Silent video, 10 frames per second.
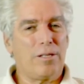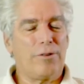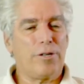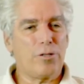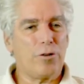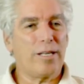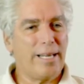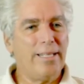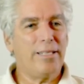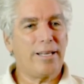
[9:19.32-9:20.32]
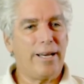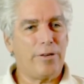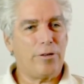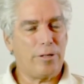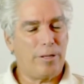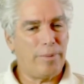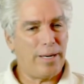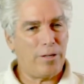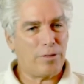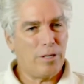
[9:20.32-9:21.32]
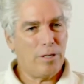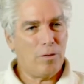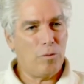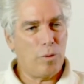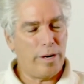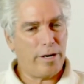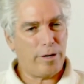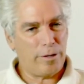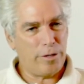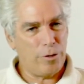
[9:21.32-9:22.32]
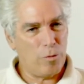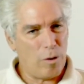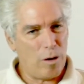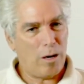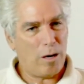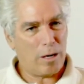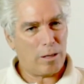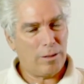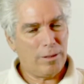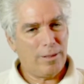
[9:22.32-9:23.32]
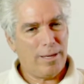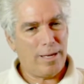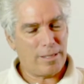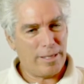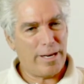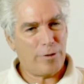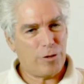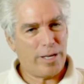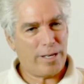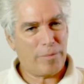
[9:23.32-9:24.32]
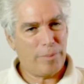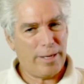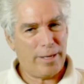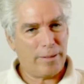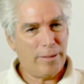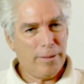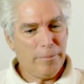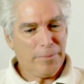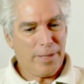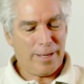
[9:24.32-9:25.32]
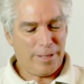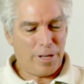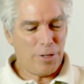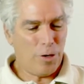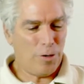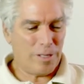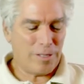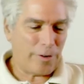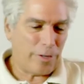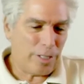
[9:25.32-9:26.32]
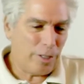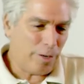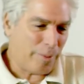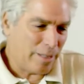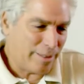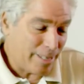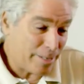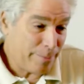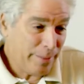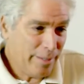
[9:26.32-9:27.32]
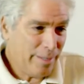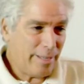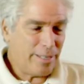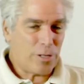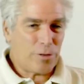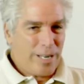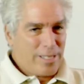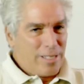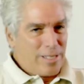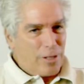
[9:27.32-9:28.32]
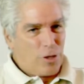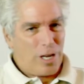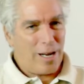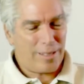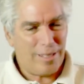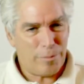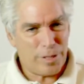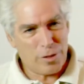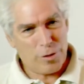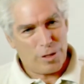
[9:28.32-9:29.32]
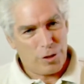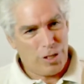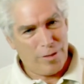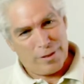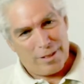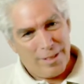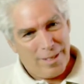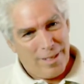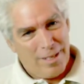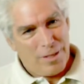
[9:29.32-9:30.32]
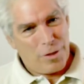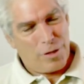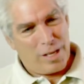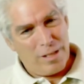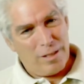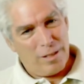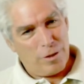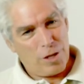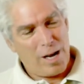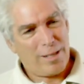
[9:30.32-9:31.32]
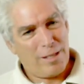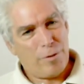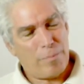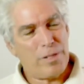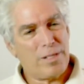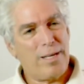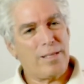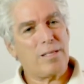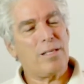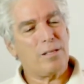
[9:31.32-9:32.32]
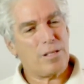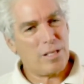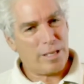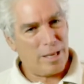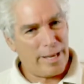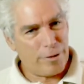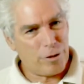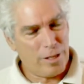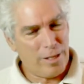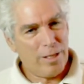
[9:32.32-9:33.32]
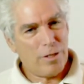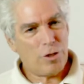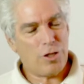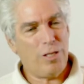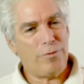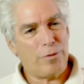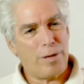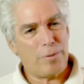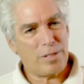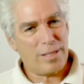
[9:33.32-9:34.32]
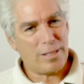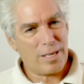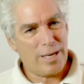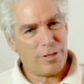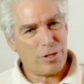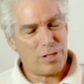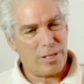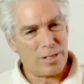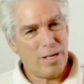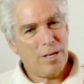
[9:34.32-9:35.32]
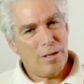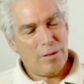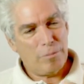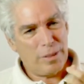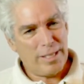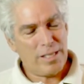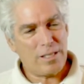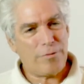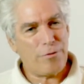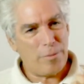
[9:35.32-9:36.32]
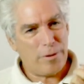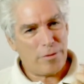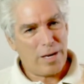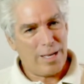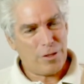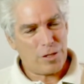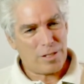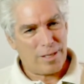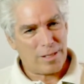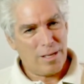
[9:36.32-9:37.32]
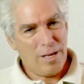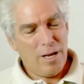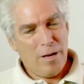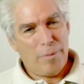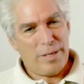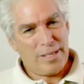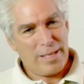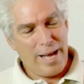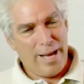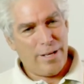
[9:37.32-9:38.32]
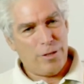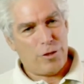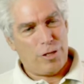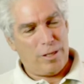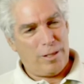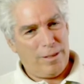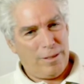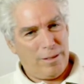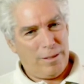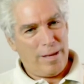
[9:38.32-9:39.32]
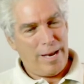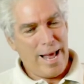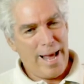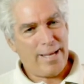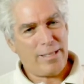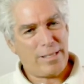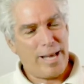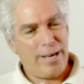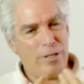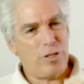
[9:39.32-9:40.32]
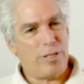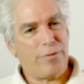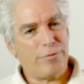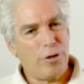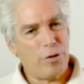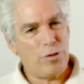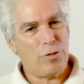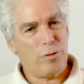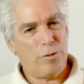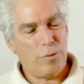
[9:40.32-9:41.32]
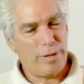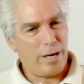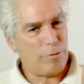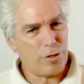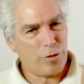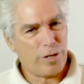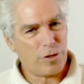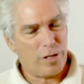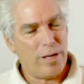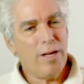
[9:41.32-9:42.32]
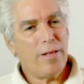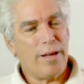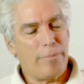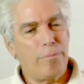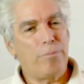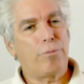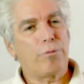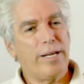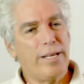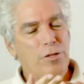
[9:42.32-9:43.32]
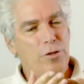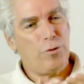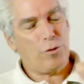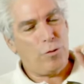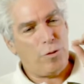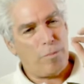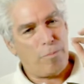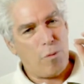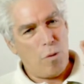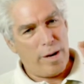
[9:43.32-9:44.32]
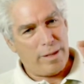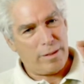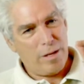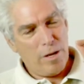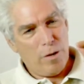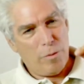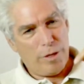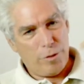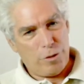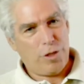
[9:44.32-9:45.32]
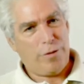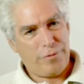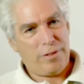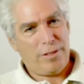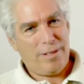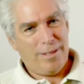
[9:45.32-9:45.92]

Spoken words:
very strong indicator about where you are as an energetic being. And yoga is very clear about this. It stresses that Shakti brings you to Shiva. So Shakti represents subtle energy, Shiva represents consciousness. Bliss is a form of consciousness, but it's energy, enhanced energy that flows without restriction, that brings you to the point where you shift